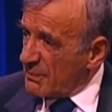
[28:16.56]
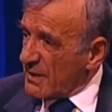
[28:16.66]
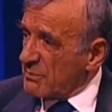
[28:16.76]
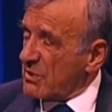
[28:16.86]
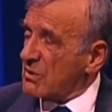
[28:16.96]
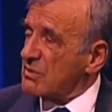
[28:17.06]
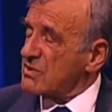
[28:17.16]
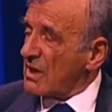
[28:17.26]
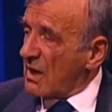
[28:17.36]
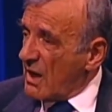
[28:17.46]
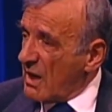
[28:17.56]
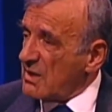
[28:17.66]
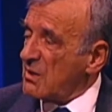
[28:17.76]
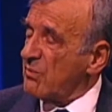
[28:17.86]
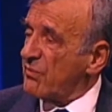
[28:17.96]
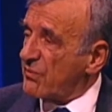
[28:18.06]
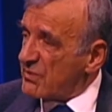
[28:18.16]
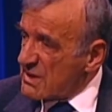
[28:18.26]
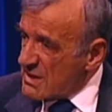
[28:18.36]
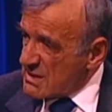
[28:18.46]
because I am
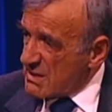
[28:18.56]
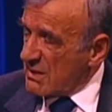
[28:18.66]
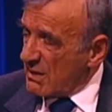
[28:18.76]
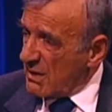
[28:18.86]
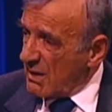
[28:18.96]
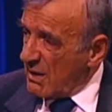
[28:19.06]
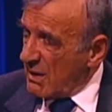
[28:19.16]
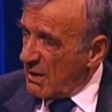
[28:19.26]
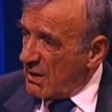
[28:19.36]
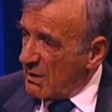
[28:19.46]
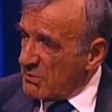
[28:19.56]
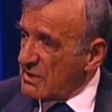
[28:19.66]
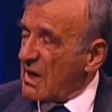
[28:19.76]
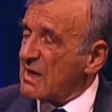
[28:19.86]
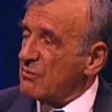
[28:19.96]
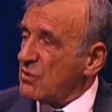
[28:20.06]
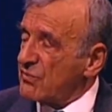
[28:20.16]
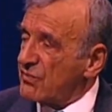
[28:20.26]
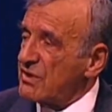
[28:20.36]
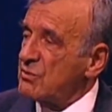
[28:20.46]
free, but I am not
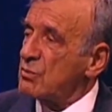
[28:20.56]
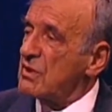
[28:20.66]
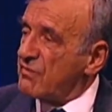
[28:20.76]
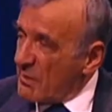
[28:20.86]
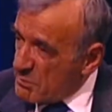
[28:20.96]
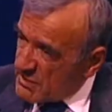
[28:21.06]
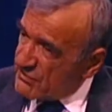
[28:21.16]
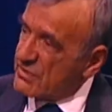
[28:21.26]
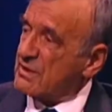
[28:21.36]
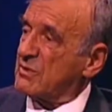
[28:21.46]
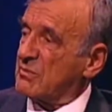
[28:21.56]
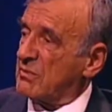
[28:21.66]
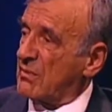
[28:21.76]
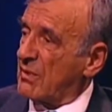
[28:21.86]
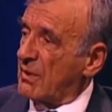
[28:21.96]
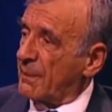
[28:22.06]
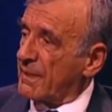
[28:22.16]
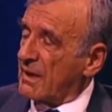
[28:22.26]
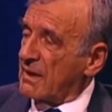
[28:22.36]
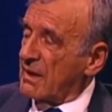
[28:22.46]
free to give up my freedom. Mm-hmm.
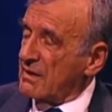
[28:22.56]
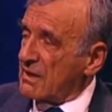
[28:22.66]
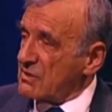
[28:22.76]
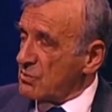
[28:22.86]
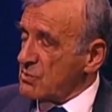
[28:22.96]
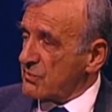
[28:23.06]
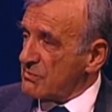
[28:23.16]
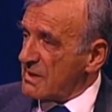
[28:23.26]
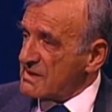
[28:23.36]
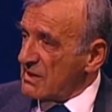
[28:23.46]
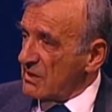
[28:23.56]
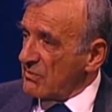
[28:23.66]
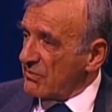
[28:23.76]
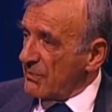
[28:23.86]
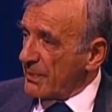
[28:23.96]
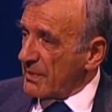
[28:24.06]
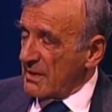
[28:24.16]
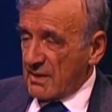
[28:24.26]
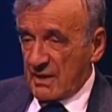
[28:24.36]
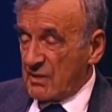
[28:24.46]
And that goes for myself
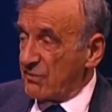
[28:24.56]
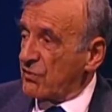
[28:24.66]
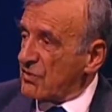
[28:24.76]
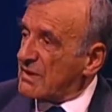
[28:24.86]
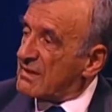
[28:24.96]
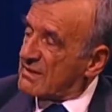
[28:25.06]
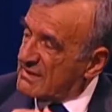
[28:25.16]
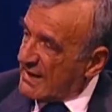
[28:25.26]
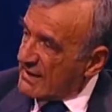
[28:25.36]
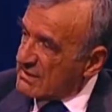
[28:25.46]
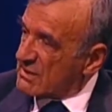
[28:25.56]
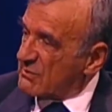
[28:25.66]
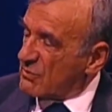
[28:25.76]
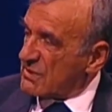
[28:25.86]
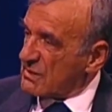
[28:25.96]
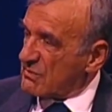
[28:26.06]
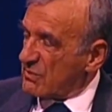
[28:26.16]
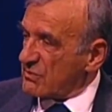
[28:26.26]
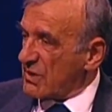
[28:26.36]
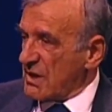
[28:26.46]
and for the other, quote
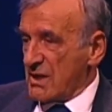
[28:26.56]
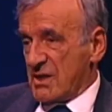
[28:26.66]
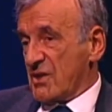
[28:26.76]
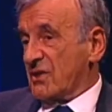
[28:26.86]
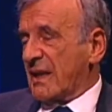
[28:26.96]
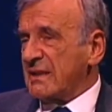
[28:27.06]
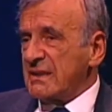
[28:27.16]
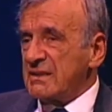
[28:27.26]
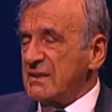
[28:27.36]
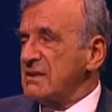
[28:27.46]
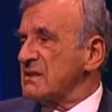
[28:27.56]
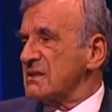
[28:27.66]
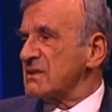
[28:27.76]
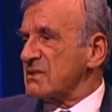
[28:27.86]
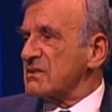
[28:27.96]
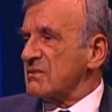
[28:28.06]
unquote. I think this is